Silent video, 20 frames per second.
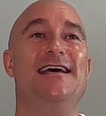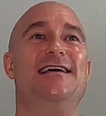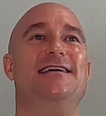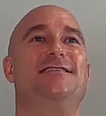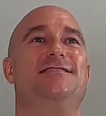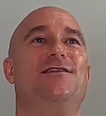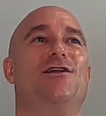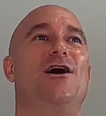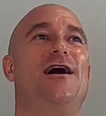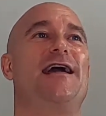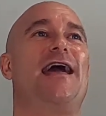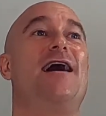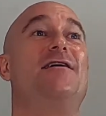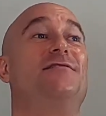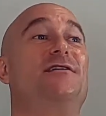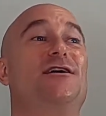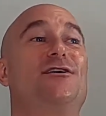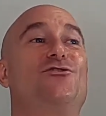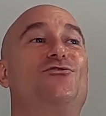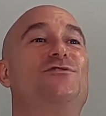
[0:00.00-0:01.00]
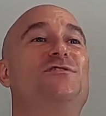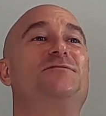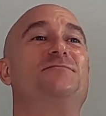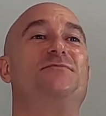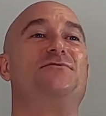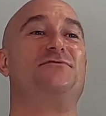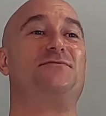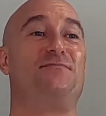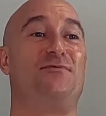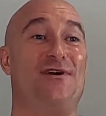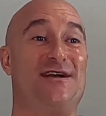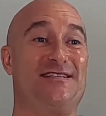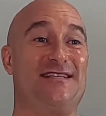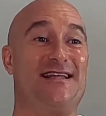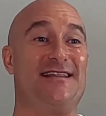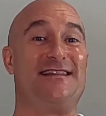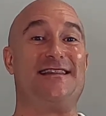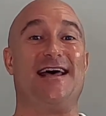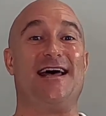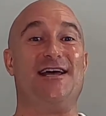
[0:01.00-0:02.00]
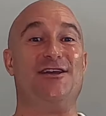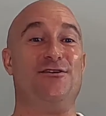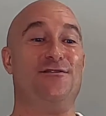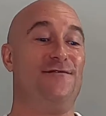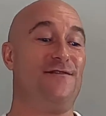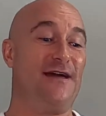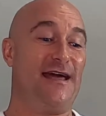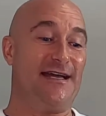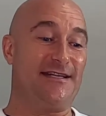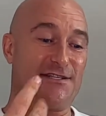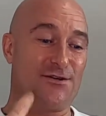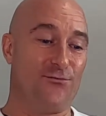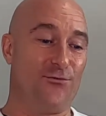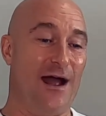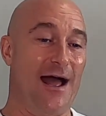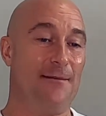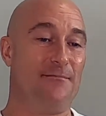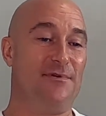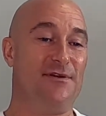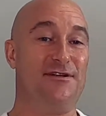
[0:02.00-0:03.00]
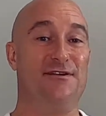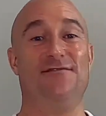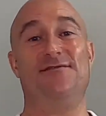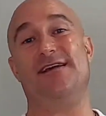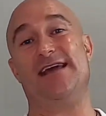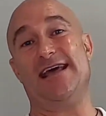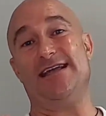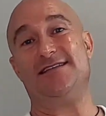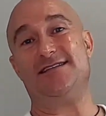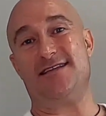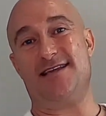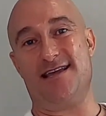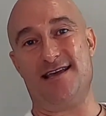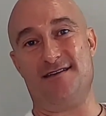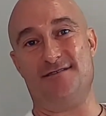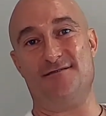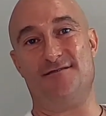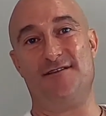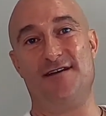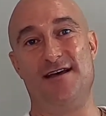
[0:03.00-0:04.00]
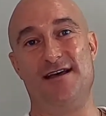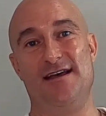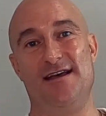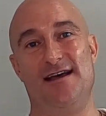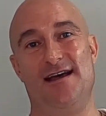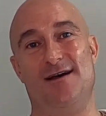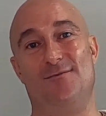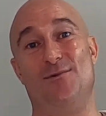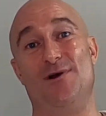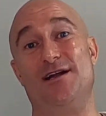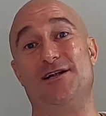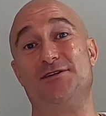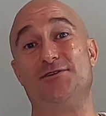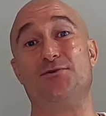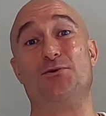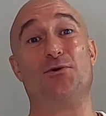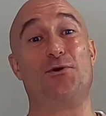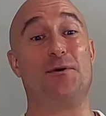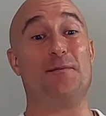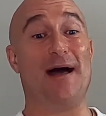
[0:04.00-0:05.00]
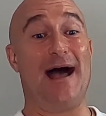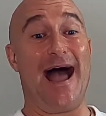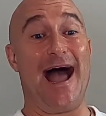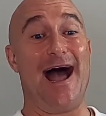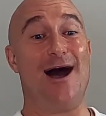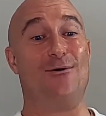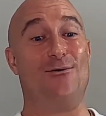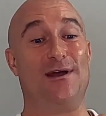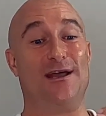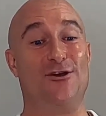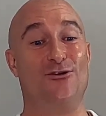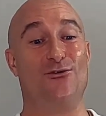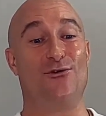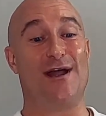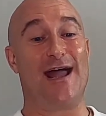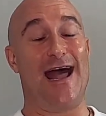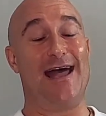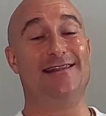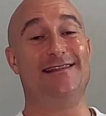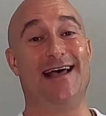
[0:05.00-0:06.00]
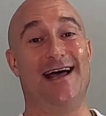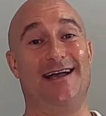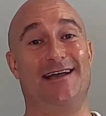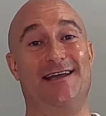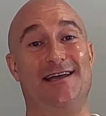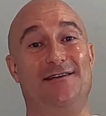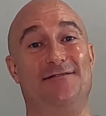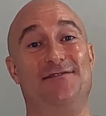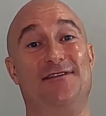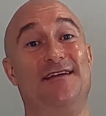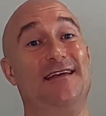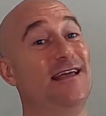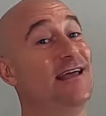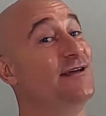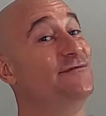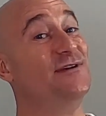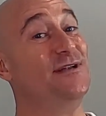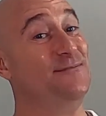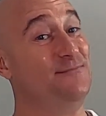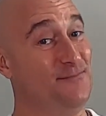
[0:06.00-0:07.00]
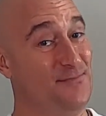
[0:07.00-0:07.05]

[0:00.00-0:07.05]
is like having a Christmas present that you forget to wrap and you forget to give. And we're going to talk about how we create that gift and give it